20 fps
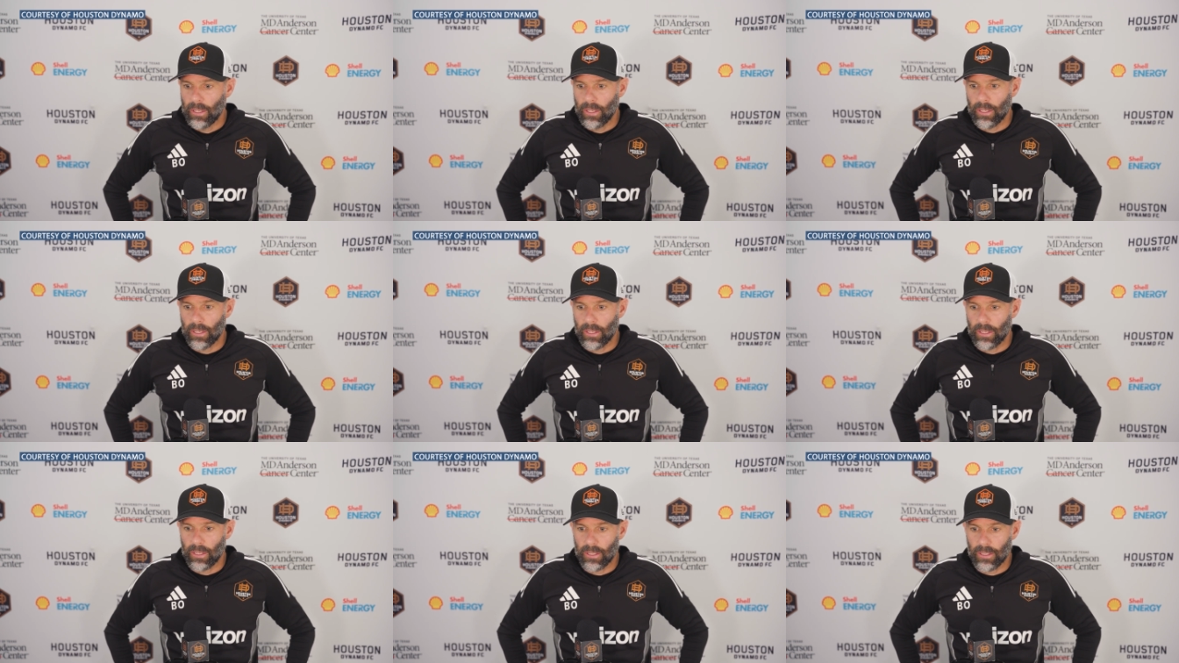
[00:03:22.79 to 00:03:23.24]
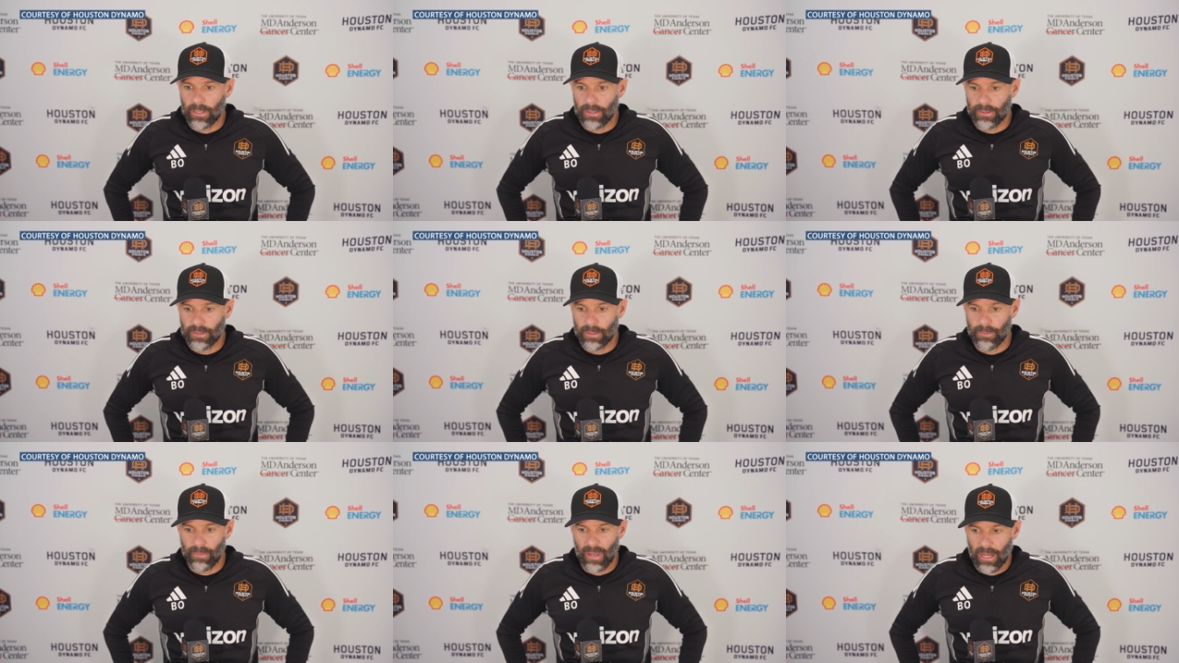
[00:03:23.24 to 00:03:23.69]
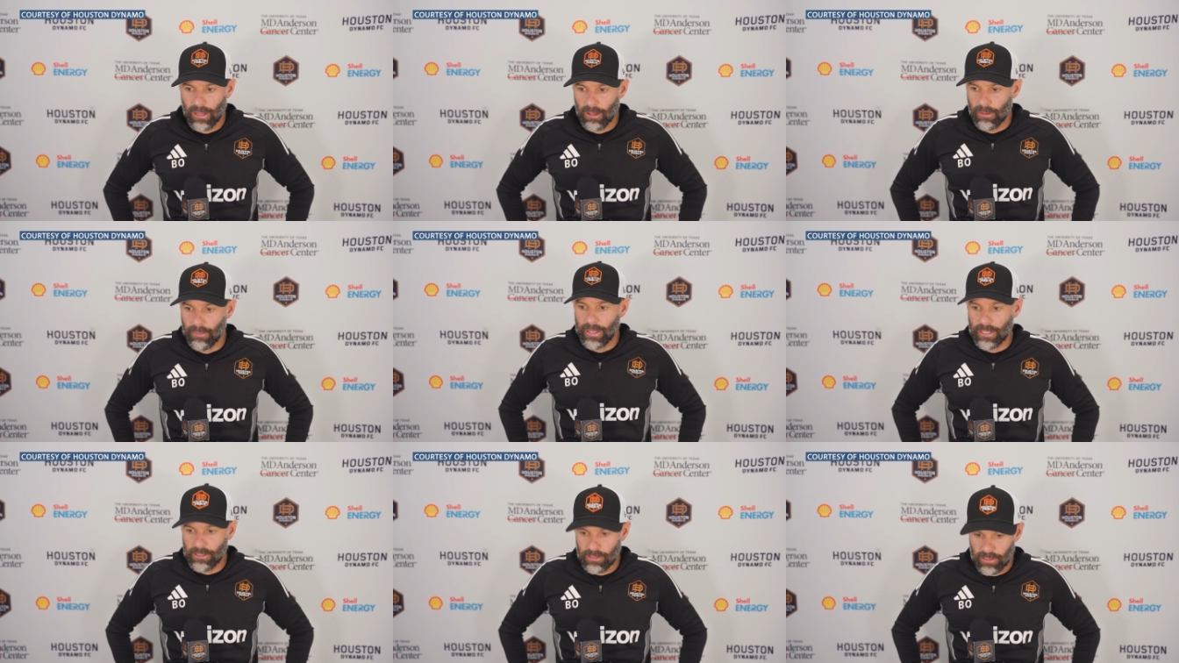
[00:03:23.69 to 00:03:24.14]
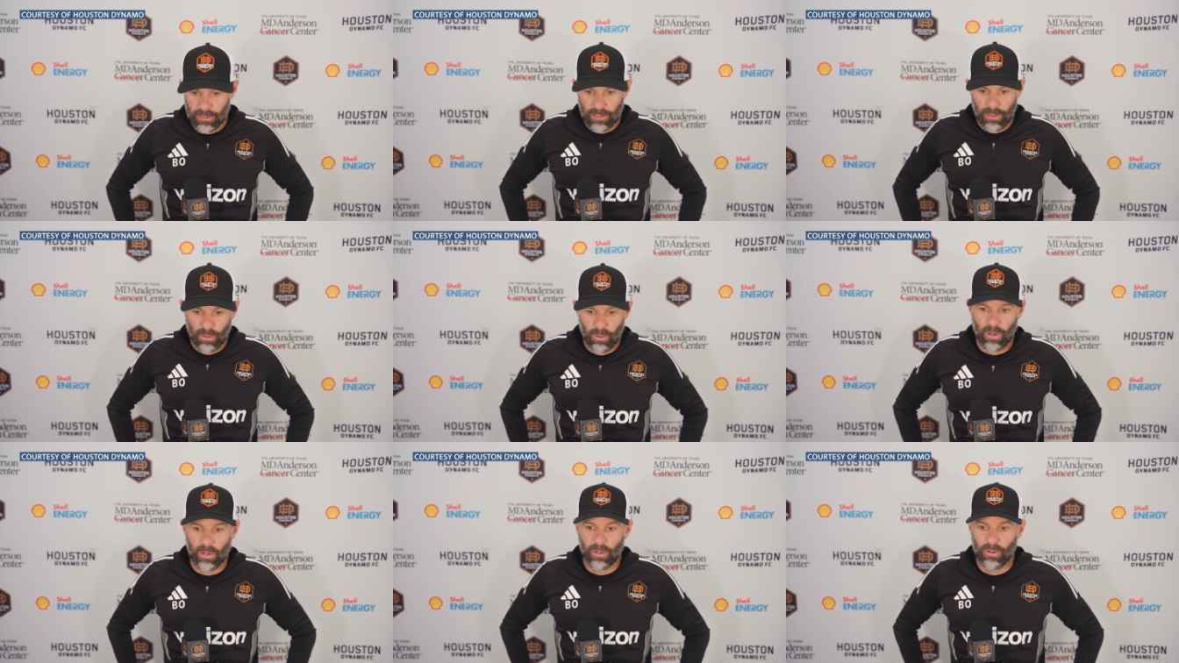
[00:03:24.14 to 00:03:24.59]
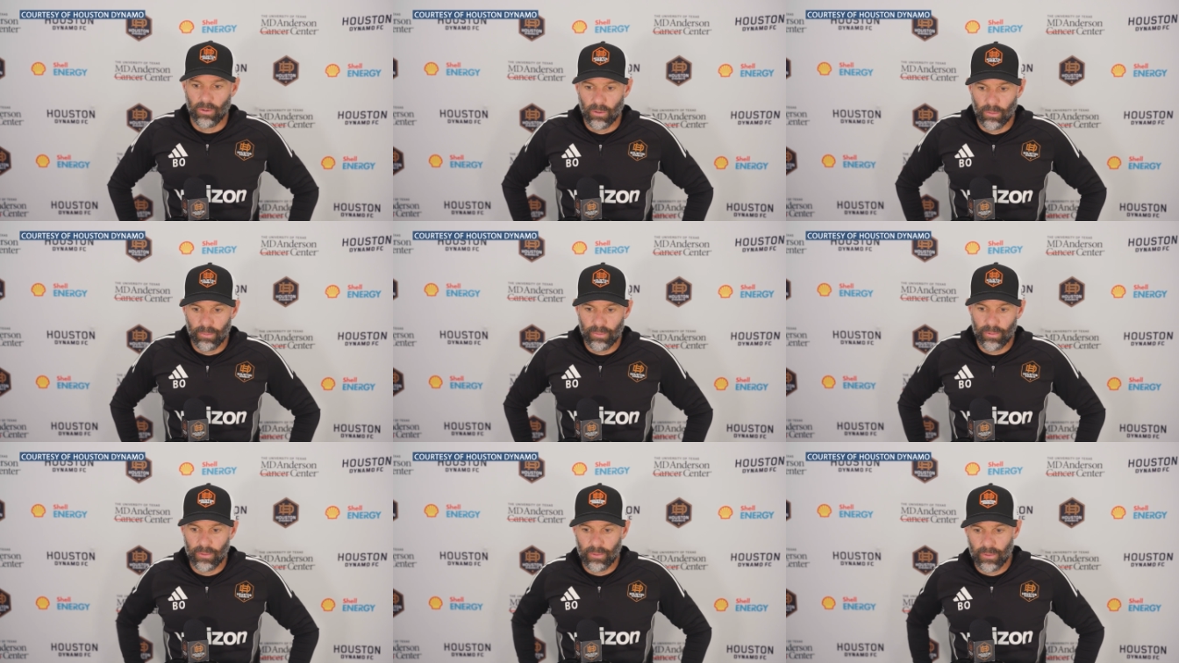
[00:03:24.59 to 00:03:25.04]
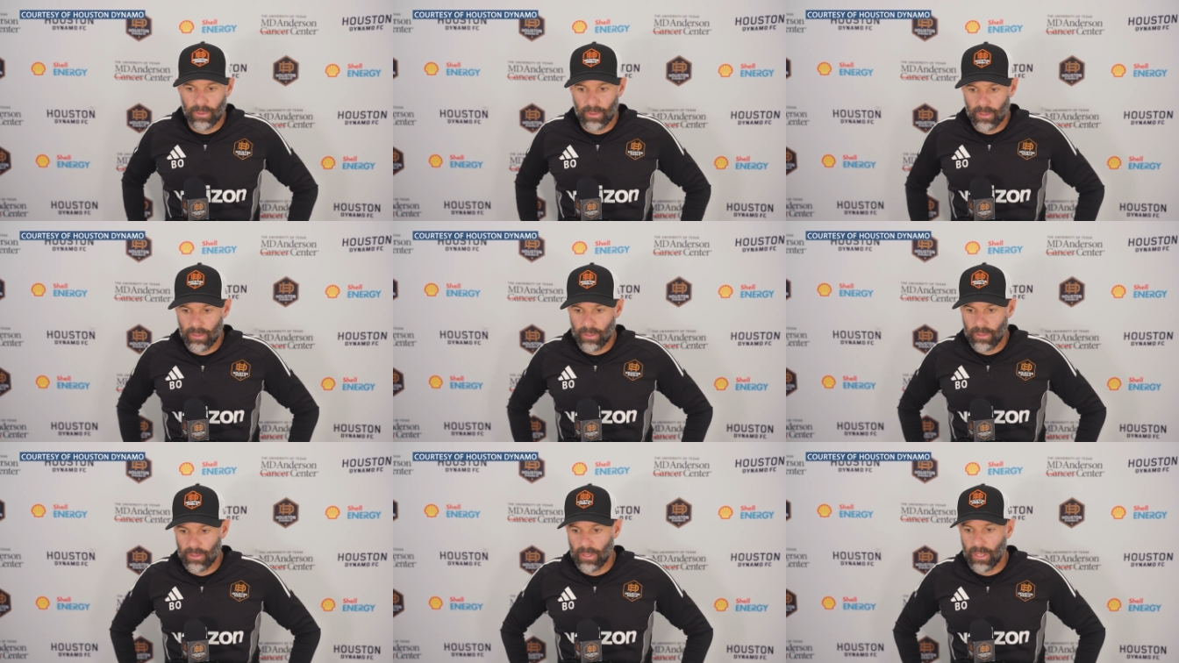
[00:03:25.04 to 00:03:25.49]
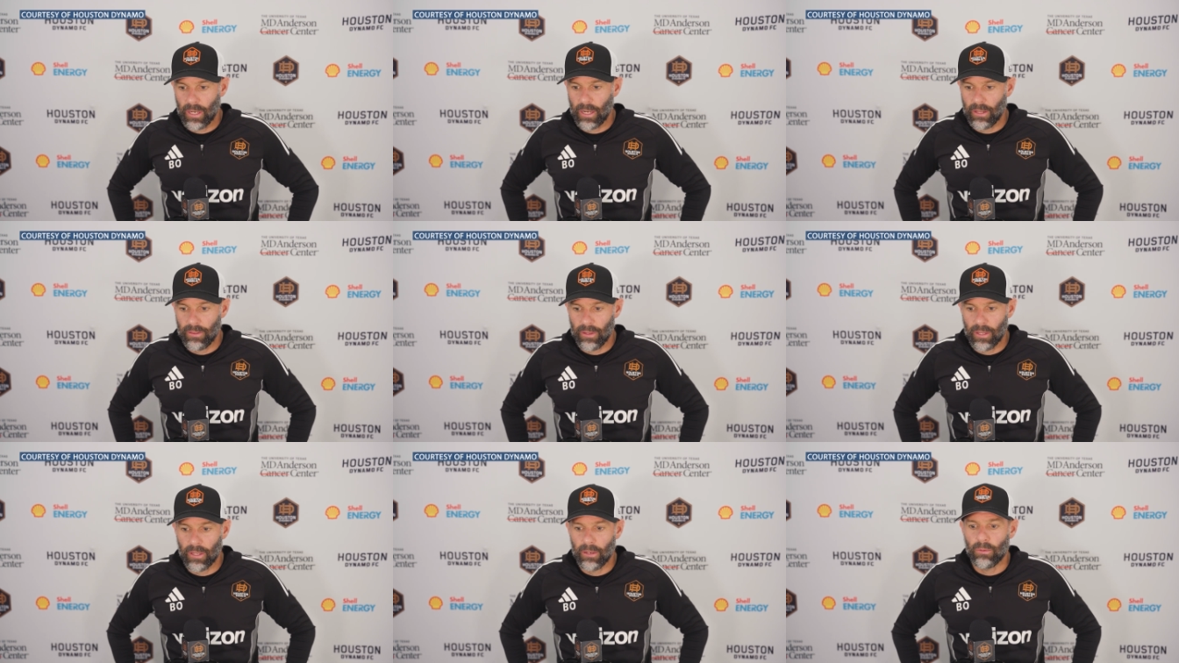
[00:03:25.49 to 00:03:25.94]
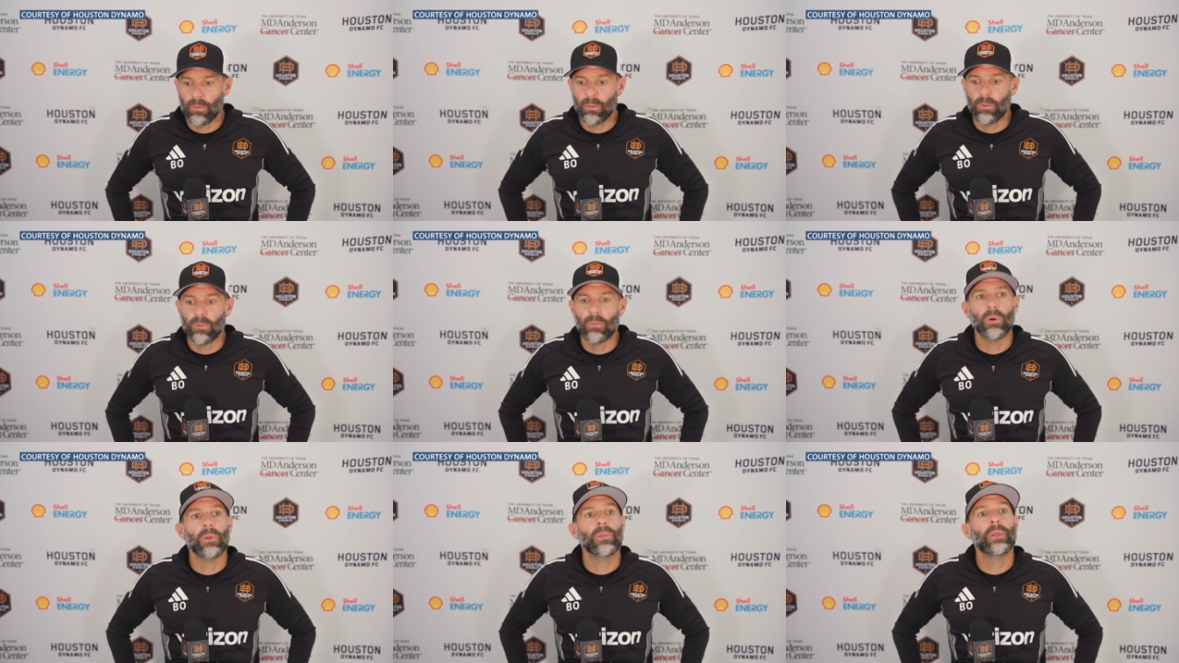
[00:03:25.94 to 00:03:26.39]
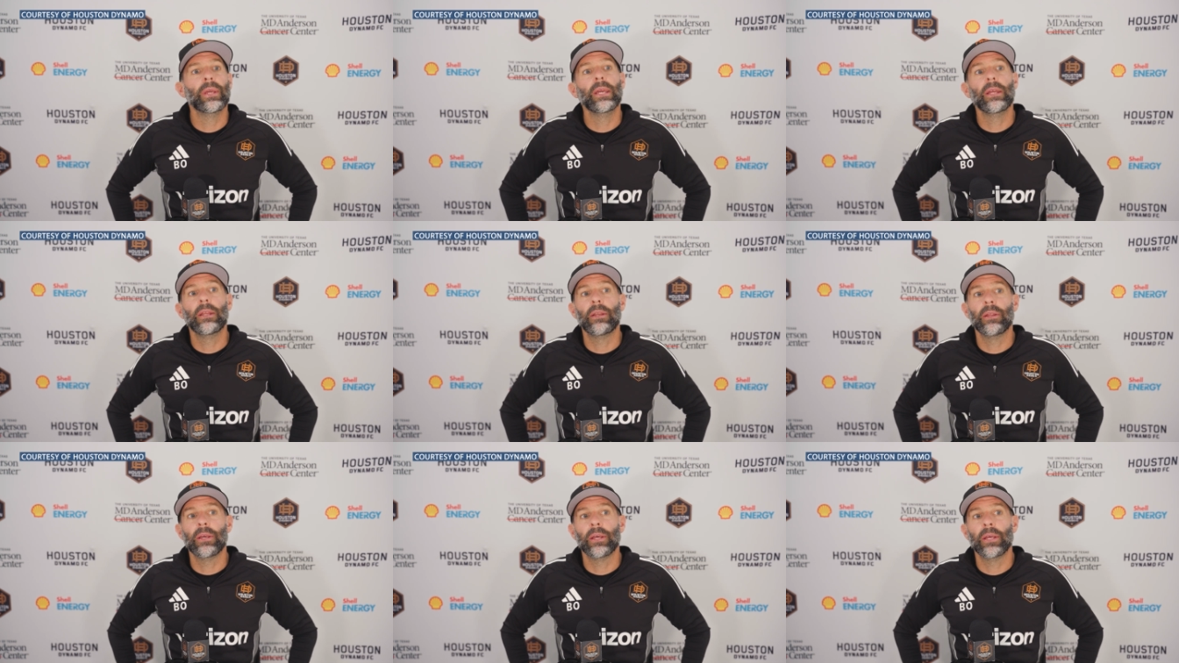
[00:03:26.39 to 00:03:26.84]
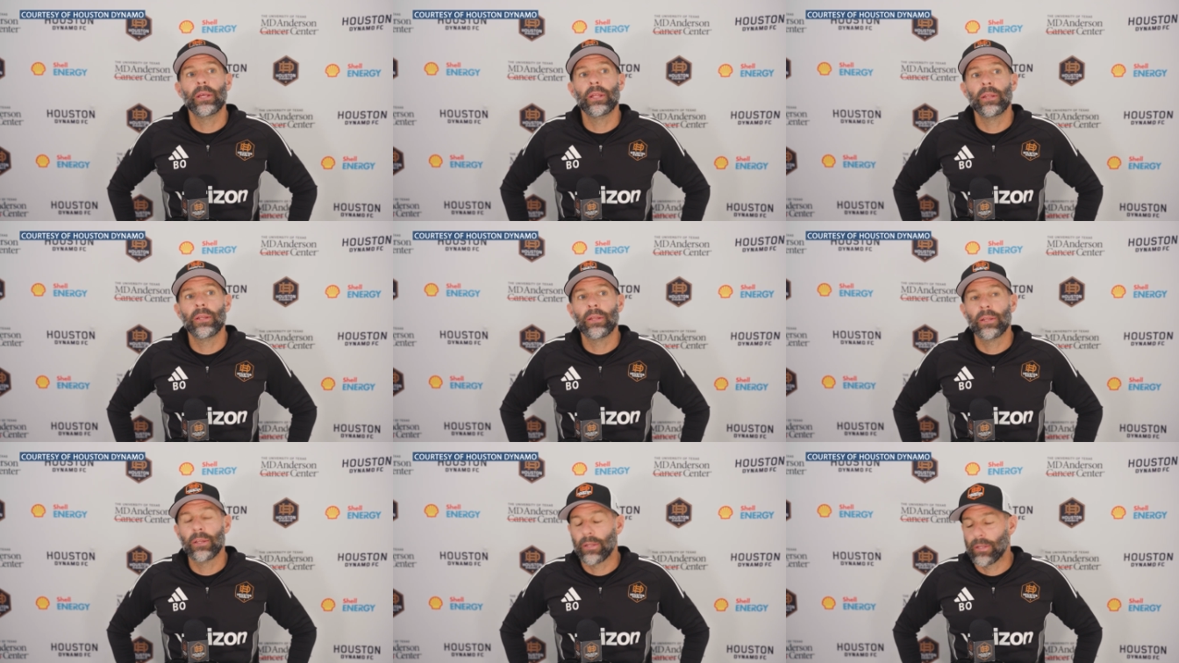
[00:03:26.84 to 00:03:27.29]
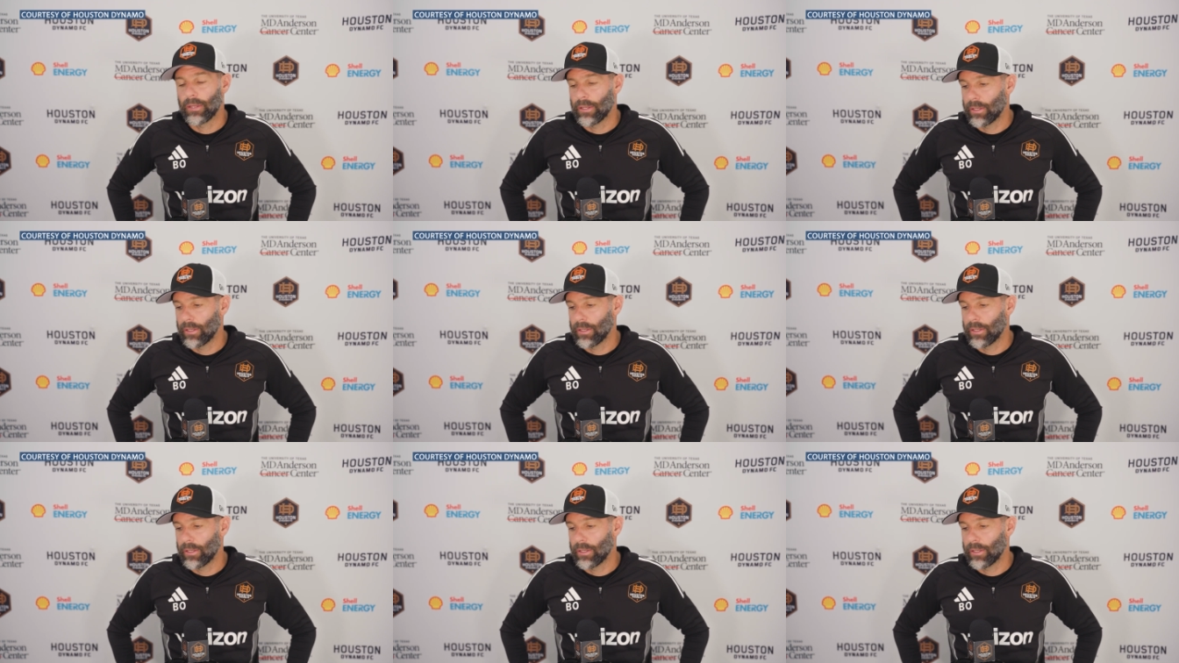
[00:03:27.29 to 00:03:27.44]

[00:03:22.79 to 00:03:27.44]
elements to our group that I think we'll need in